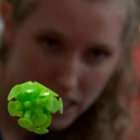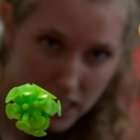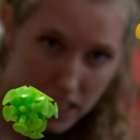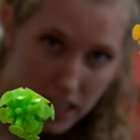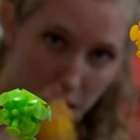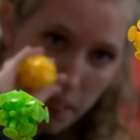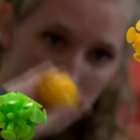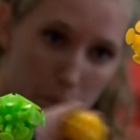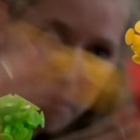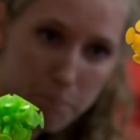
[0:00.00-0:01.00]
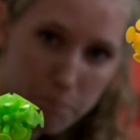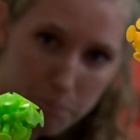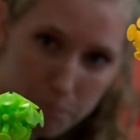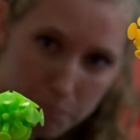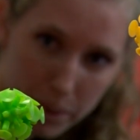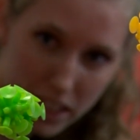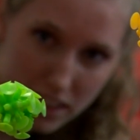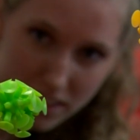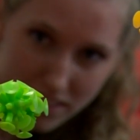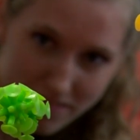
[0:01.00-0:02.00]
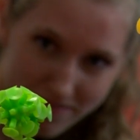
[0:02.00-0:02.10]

Whether it's the tremors of Parkinson's